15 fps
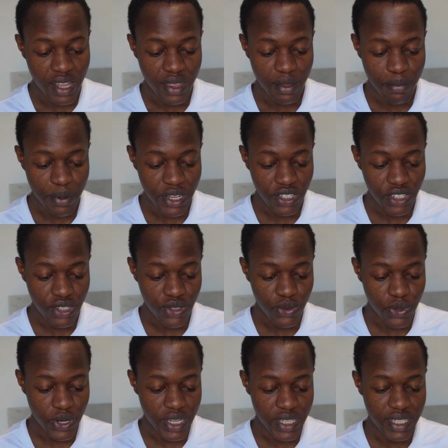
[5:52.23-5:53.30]
The patient
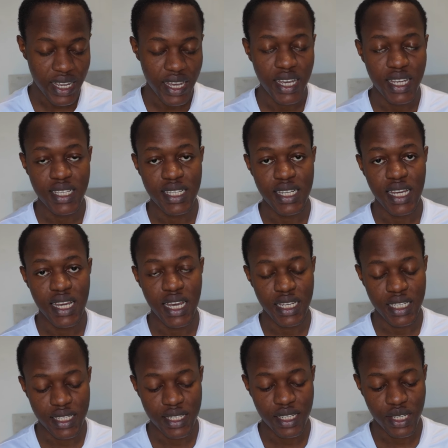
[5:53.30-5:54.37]
weighs
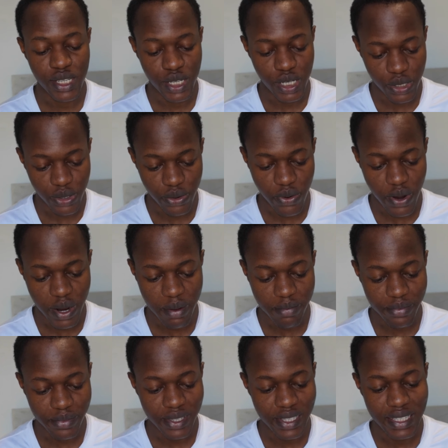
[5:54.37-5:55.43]
88 kilogram.
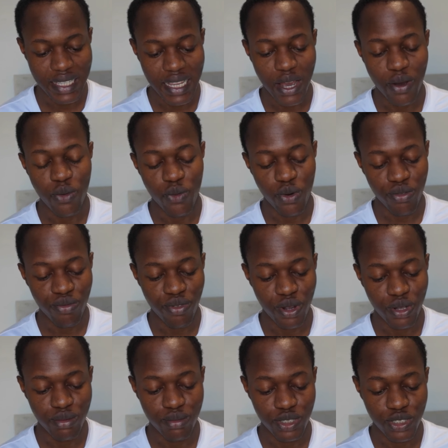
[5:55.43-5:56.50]
Now, what
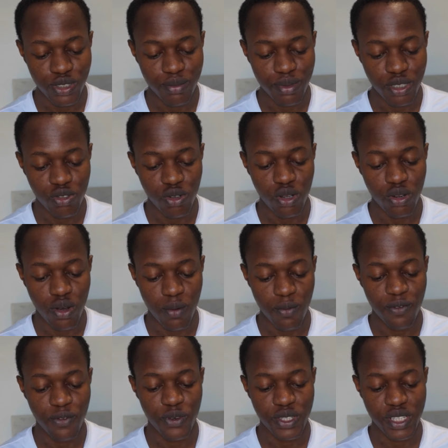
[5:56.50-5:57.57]
volume should be drawn up
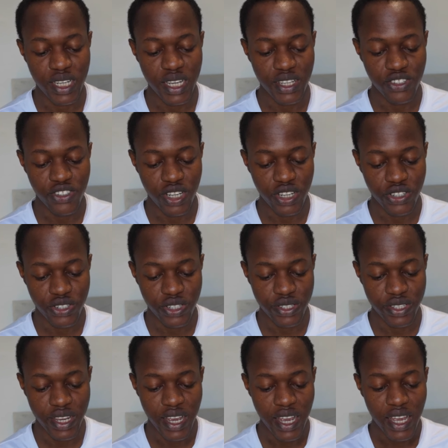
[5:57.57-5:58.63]
for the injection?